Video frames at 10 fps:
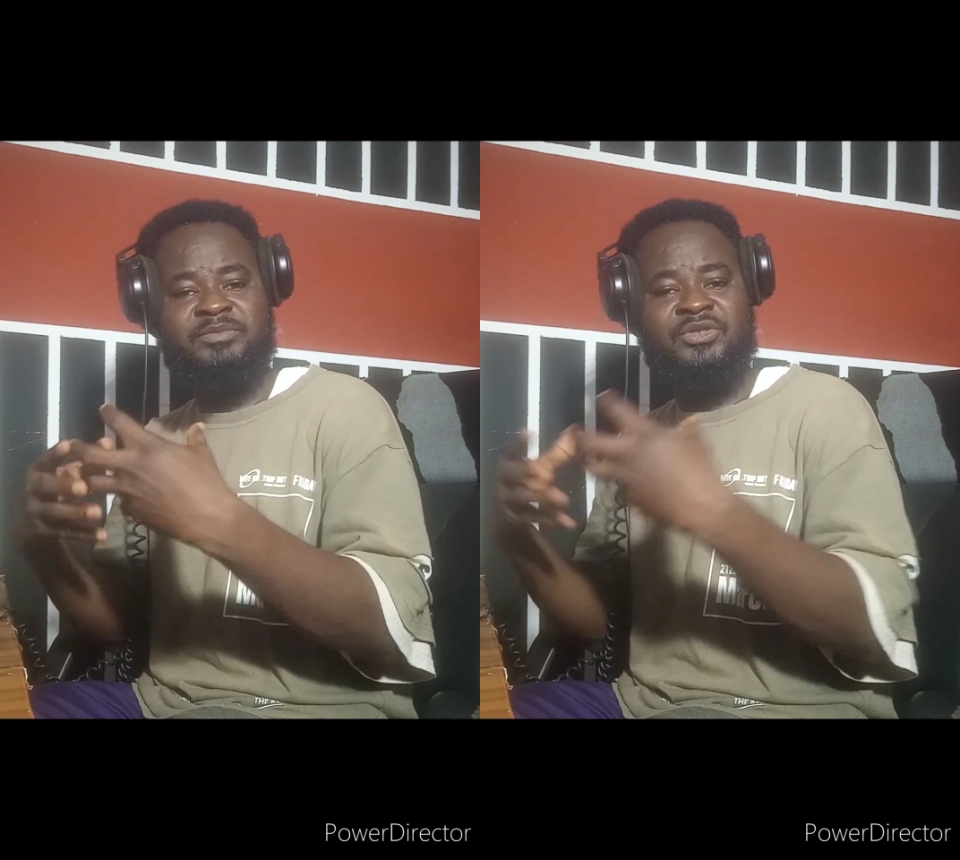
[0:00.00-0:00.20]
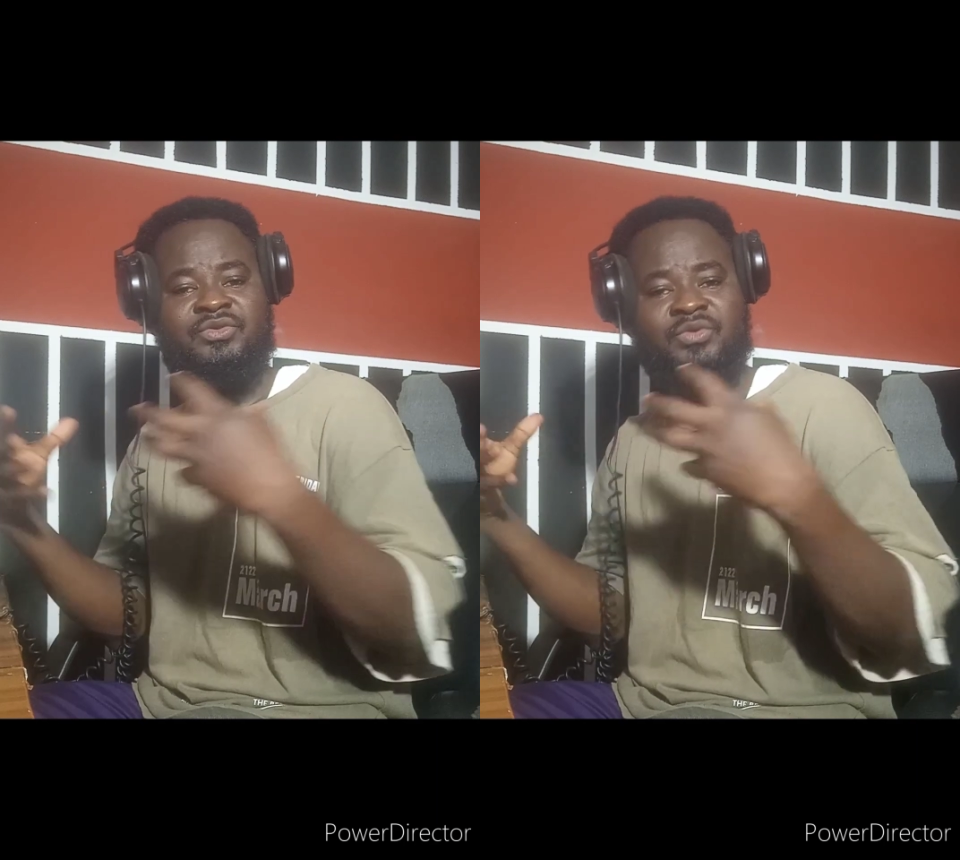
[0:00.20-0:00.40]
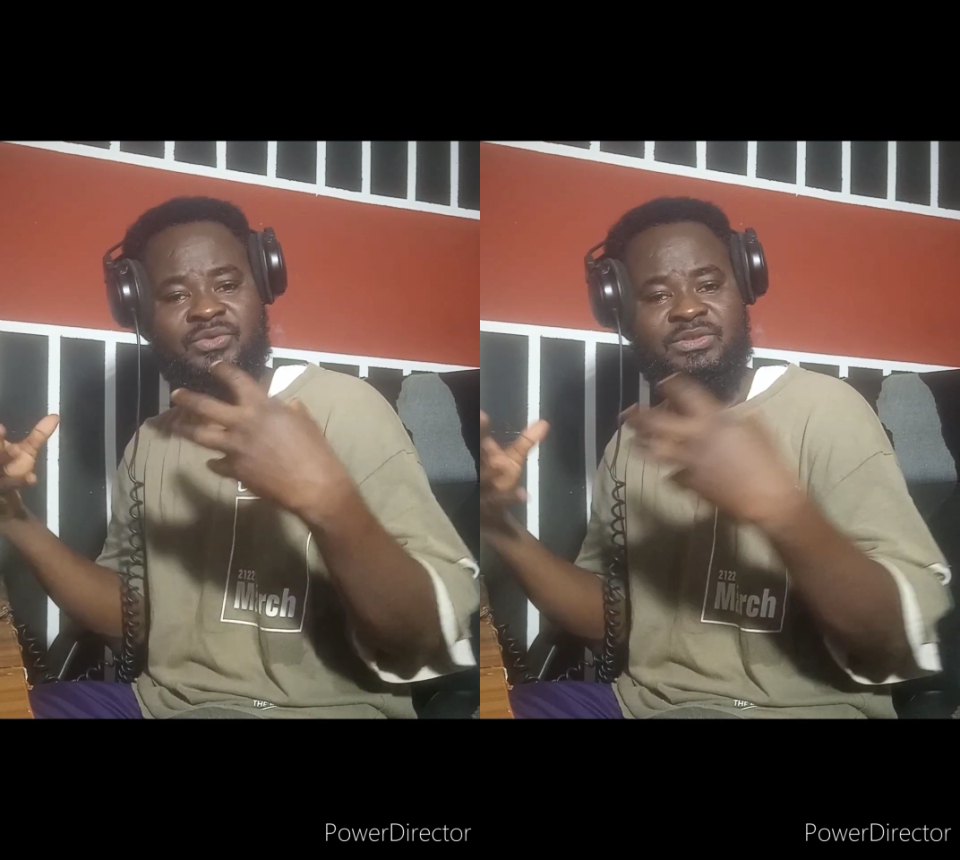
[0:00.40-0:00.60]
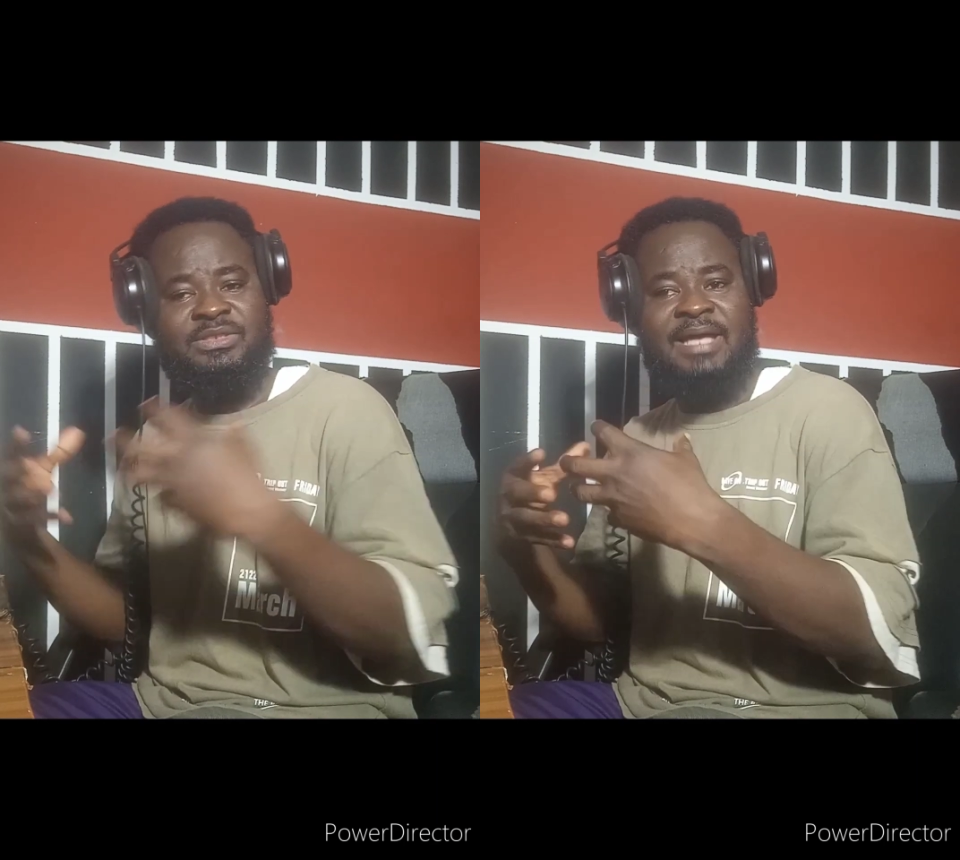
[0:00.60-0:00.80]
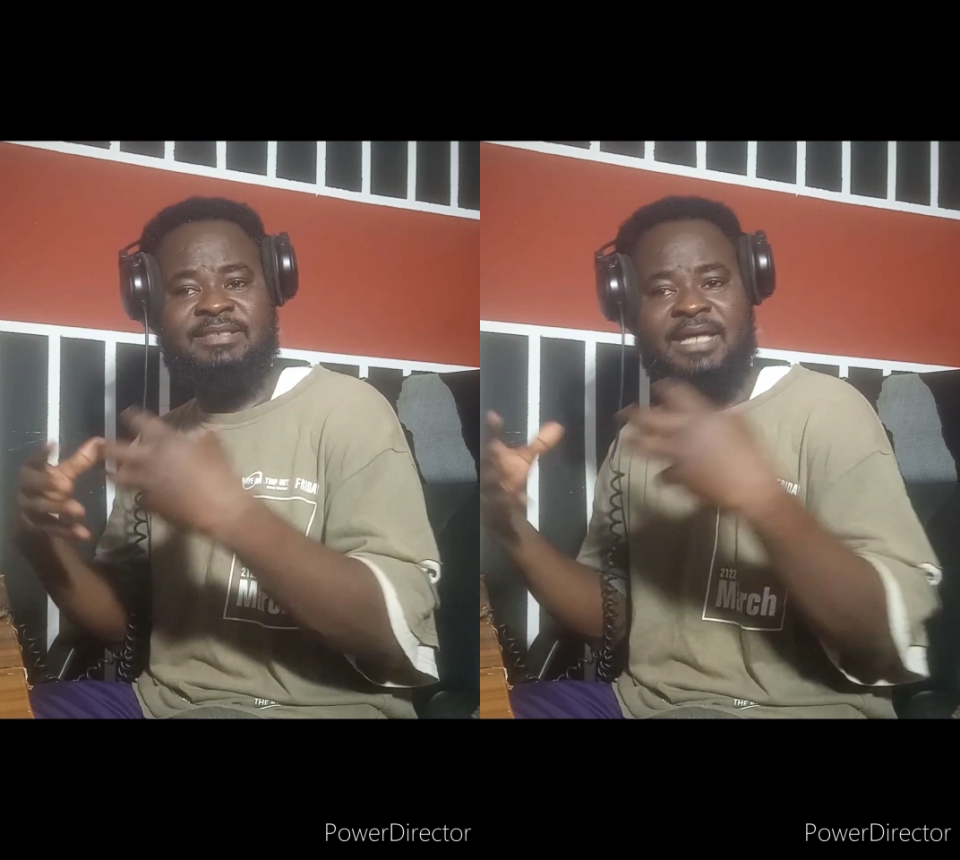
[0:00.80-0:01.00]
be
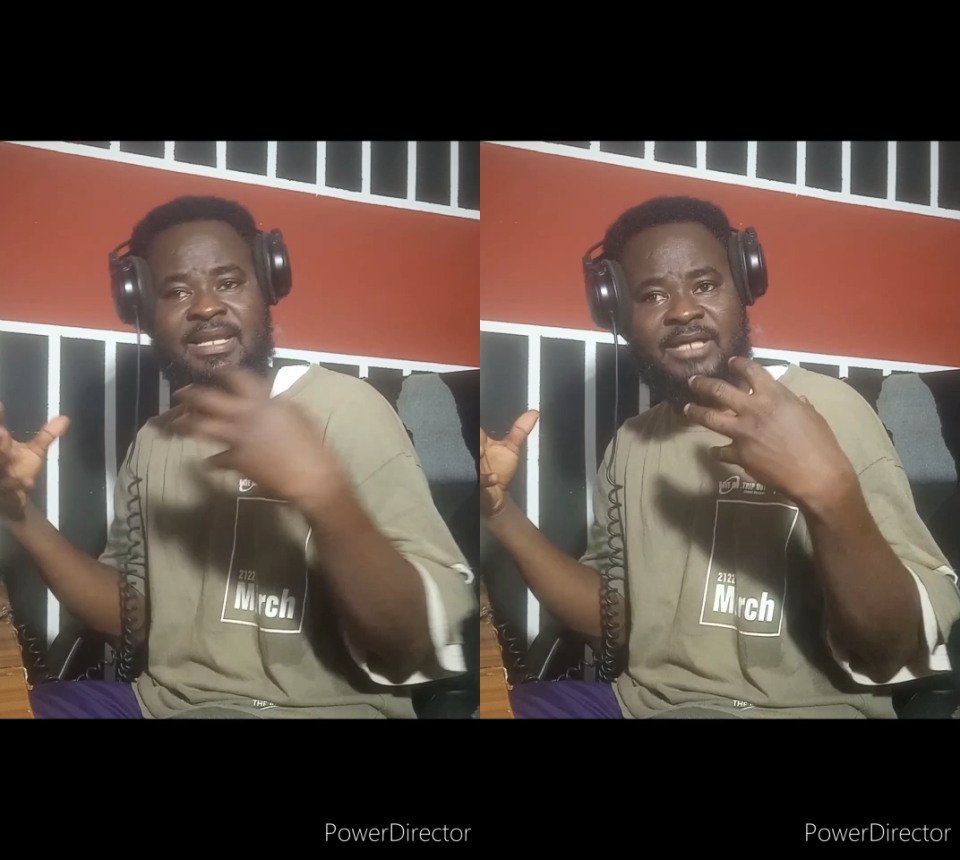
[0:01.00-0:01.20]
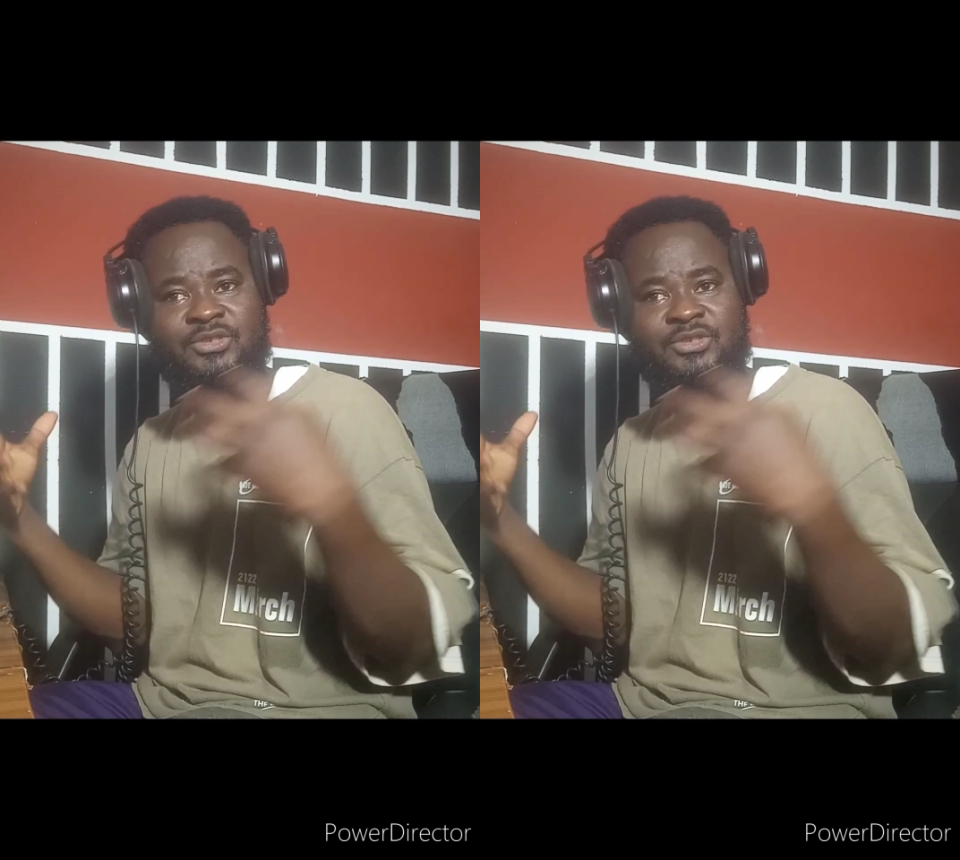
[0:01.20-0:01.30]
used as an